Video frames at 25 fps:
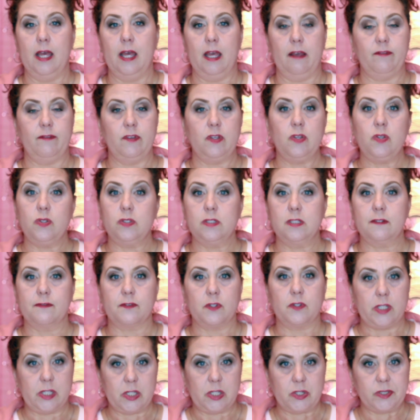have used
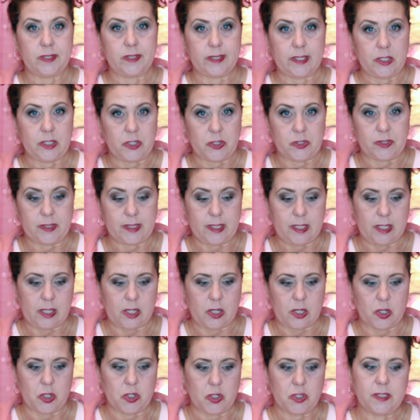for years and years and
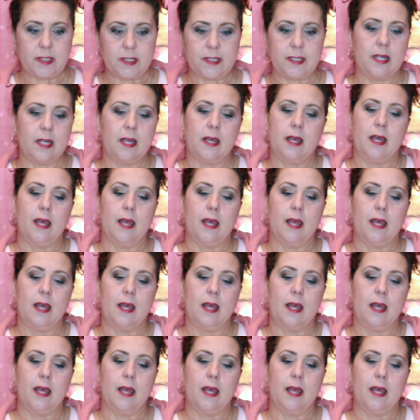years